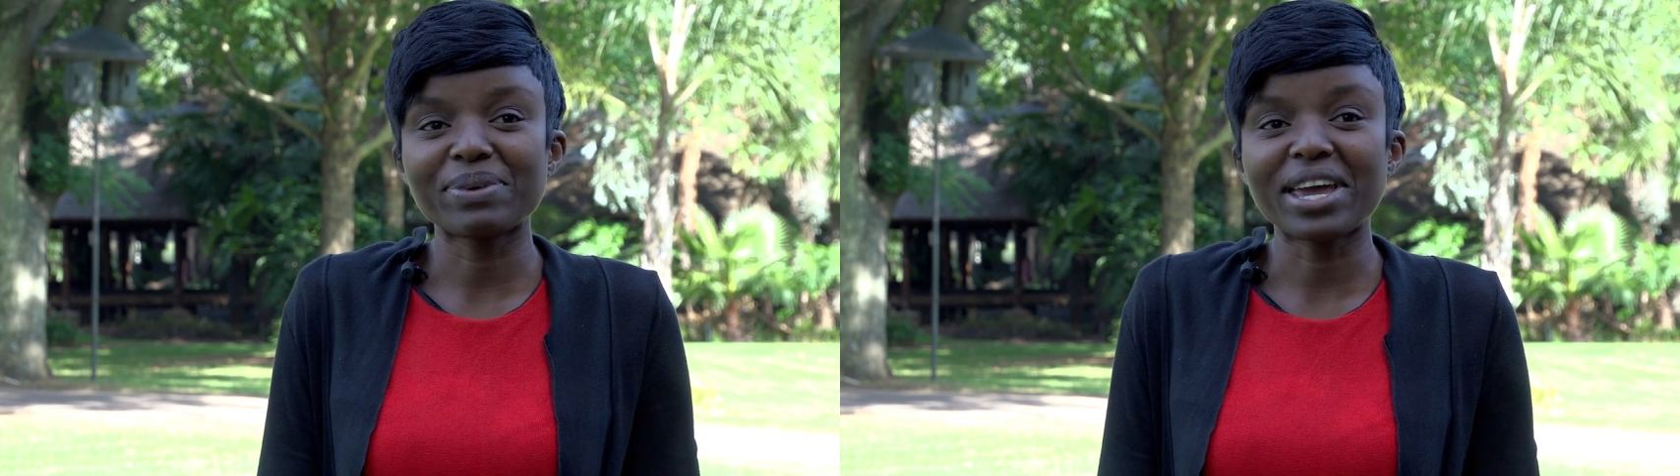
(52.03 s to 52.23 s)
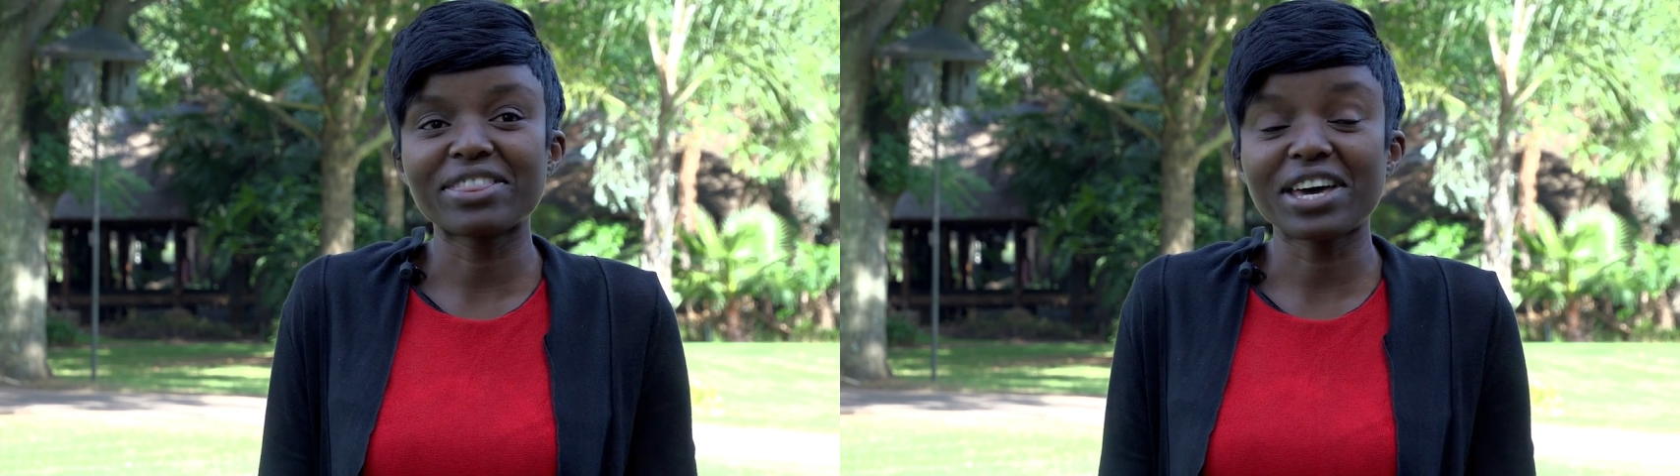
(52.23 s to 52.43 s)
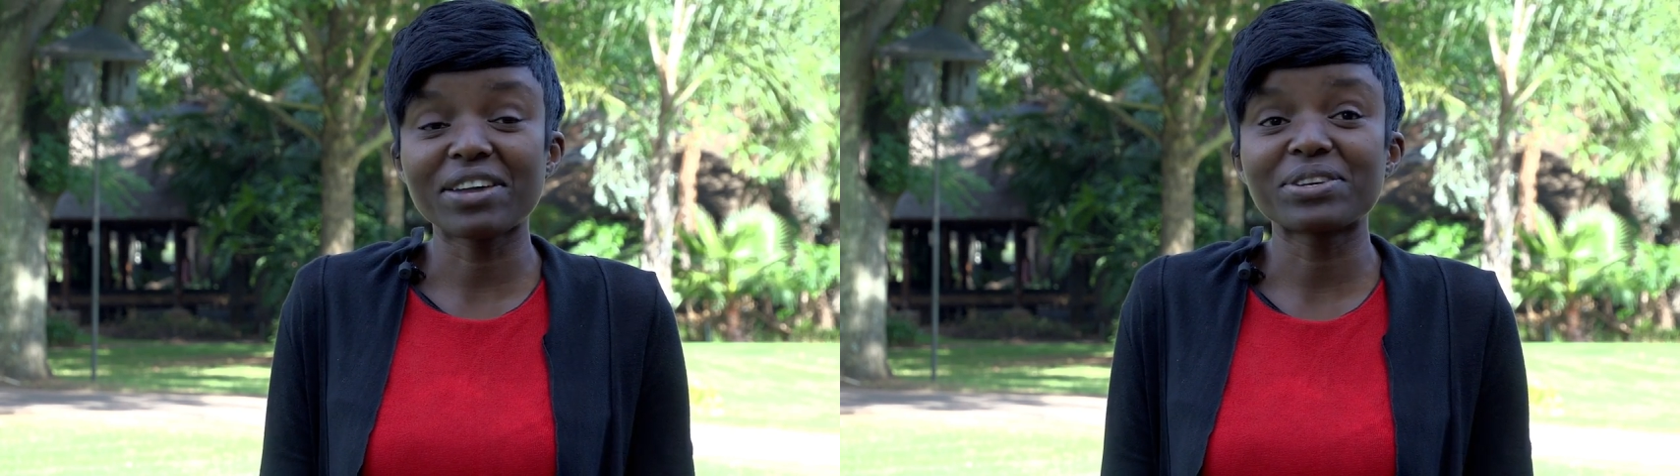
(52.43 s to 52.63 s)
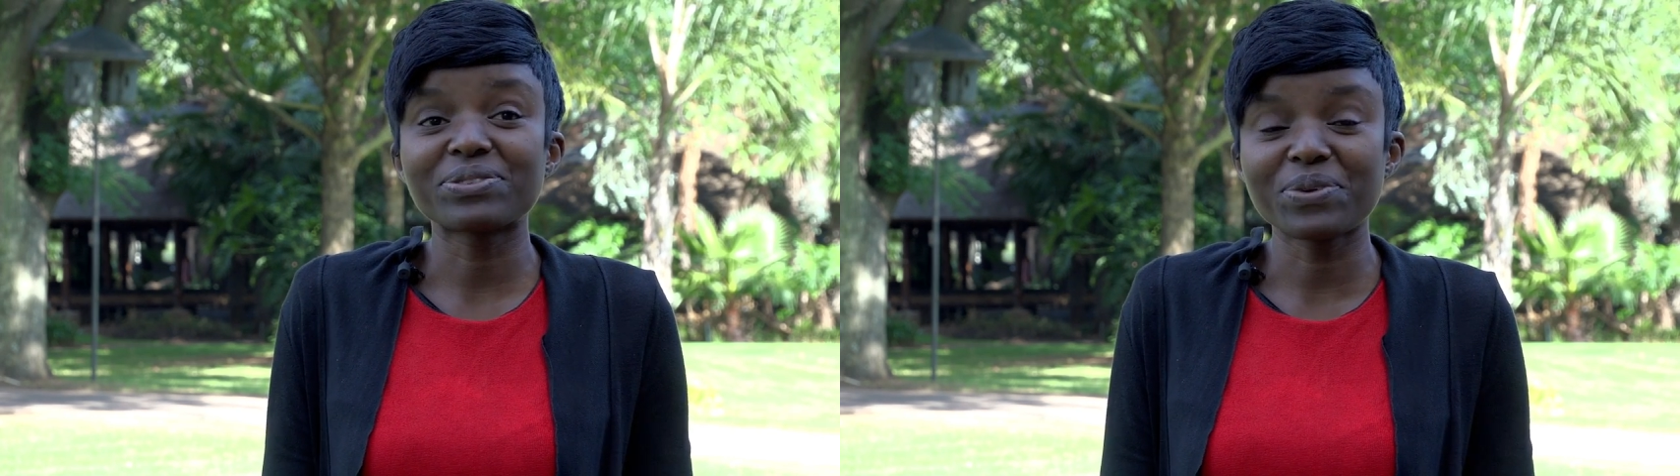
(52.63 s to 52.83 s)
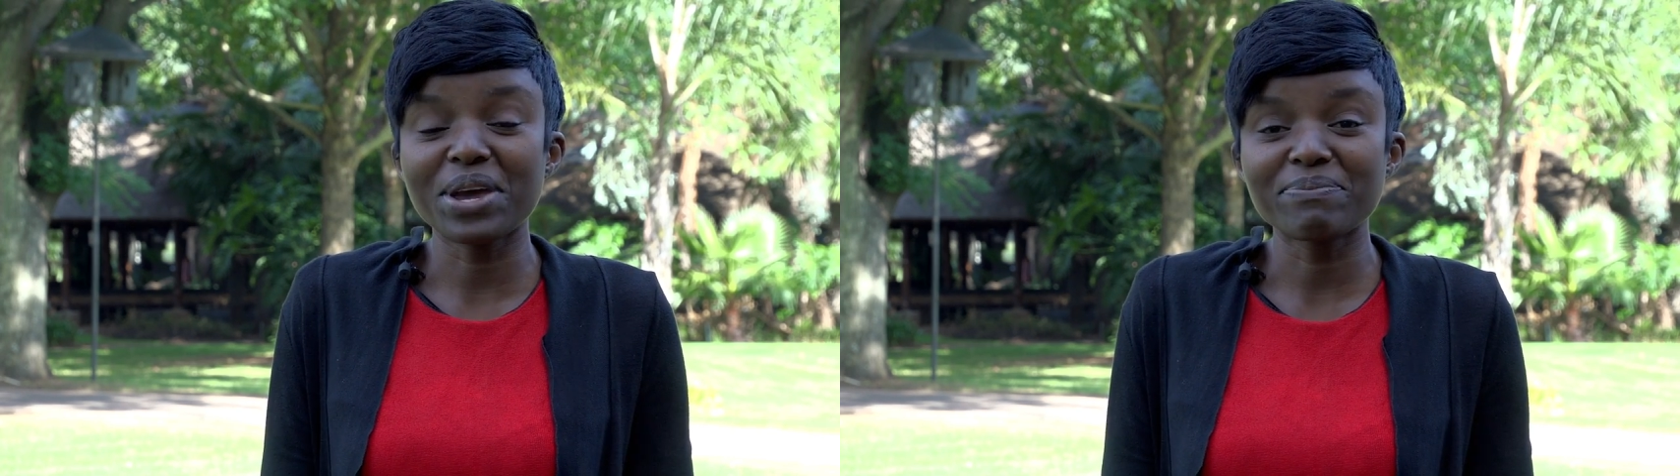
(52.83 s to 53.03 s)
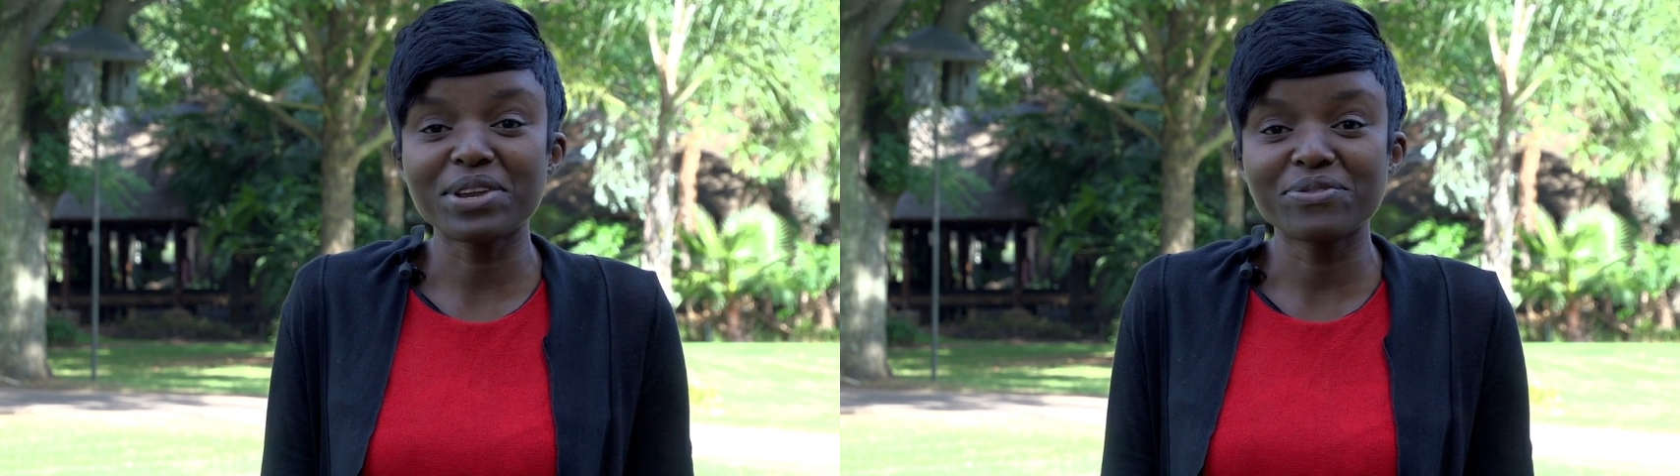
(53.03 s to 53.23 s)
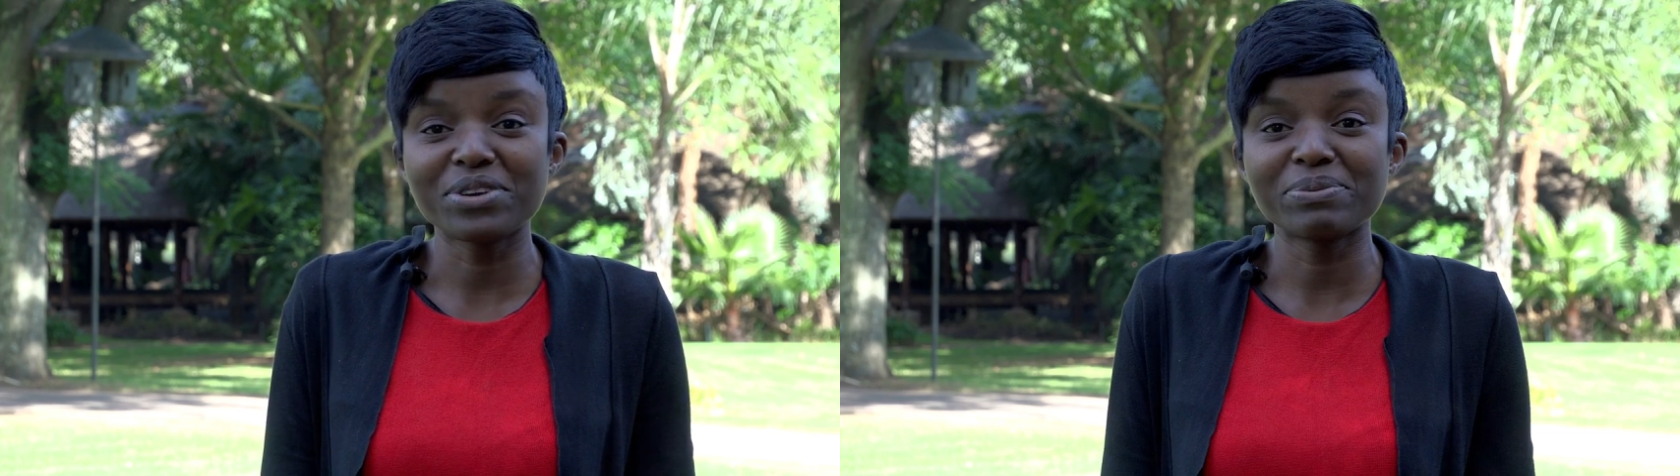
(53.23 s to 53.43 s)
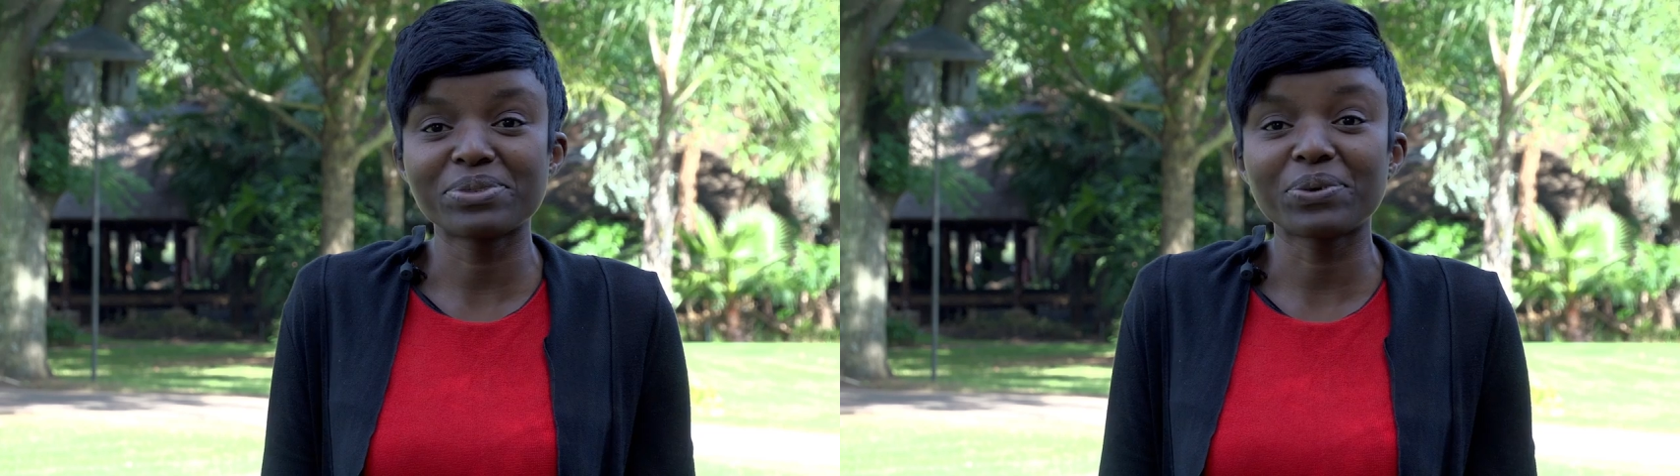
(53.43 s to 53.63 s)
and that was when my
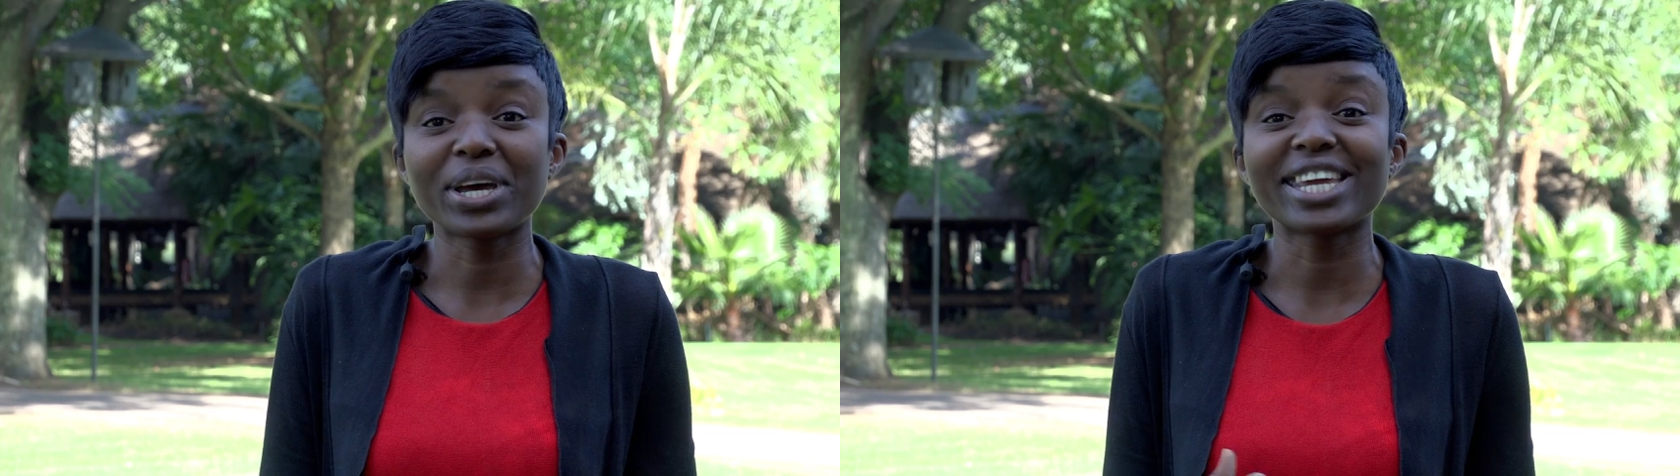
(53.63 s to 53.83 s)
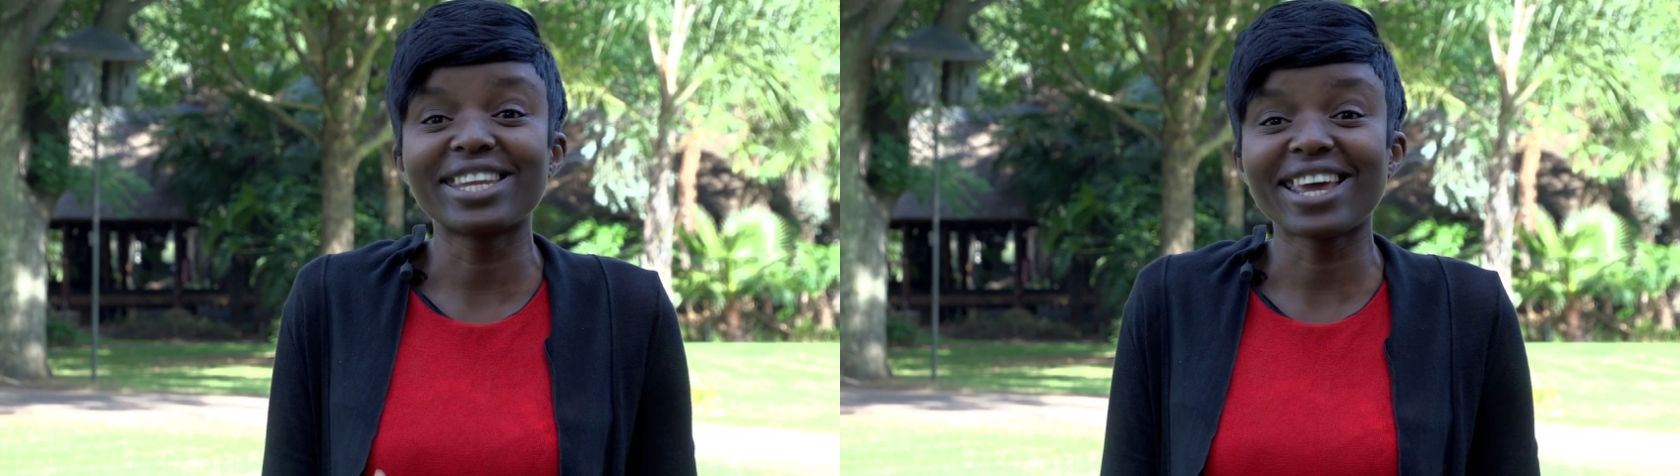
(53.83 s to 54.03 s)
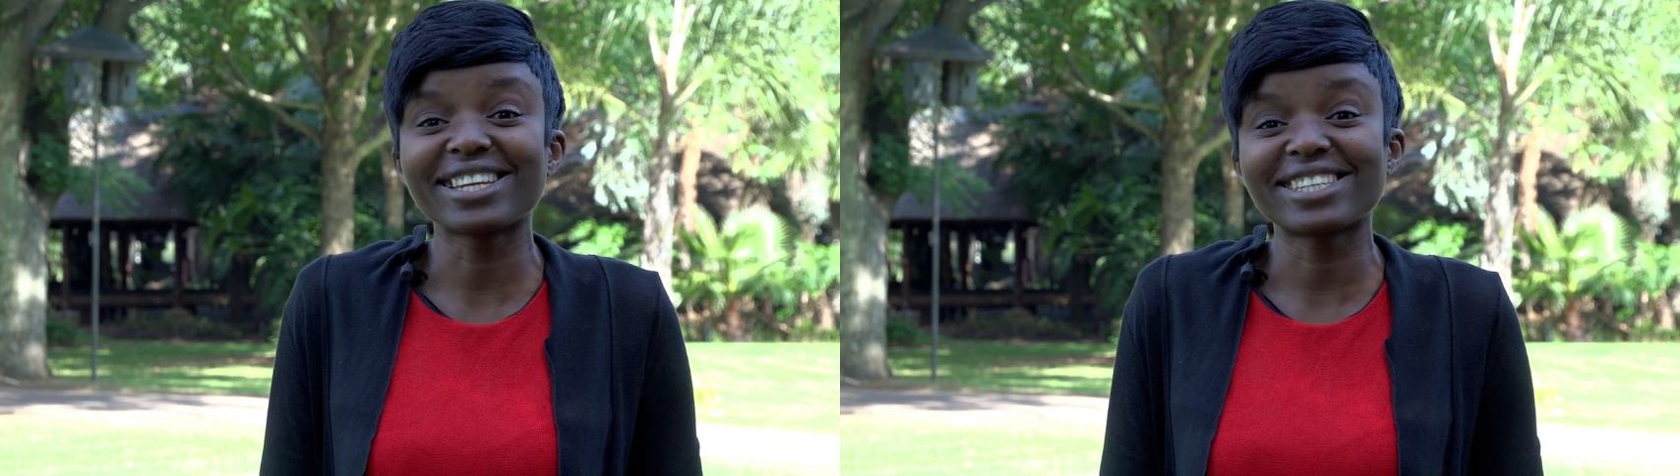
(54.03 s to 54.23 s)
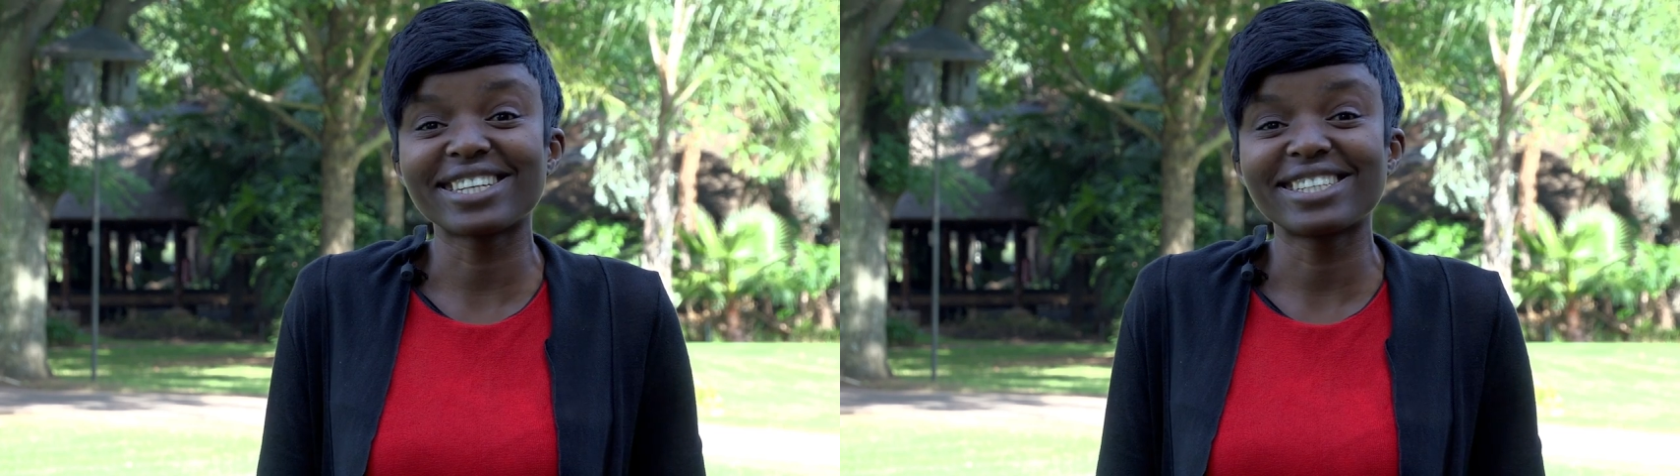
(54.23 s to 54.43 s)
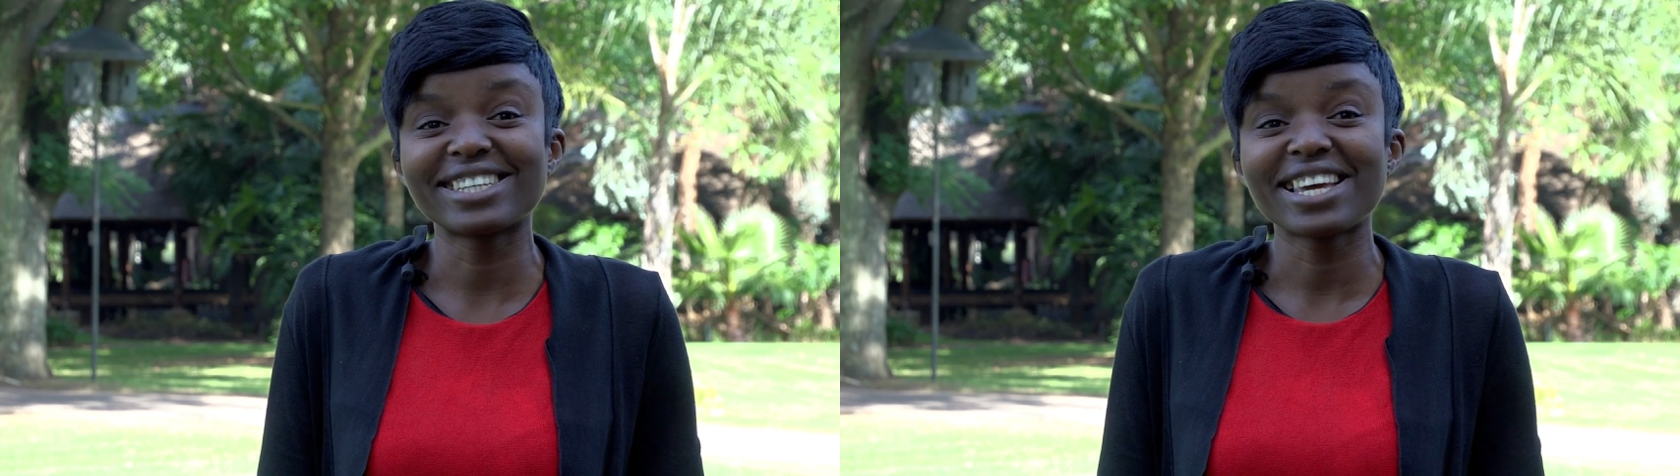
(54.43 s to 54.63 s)
dreams were ignited.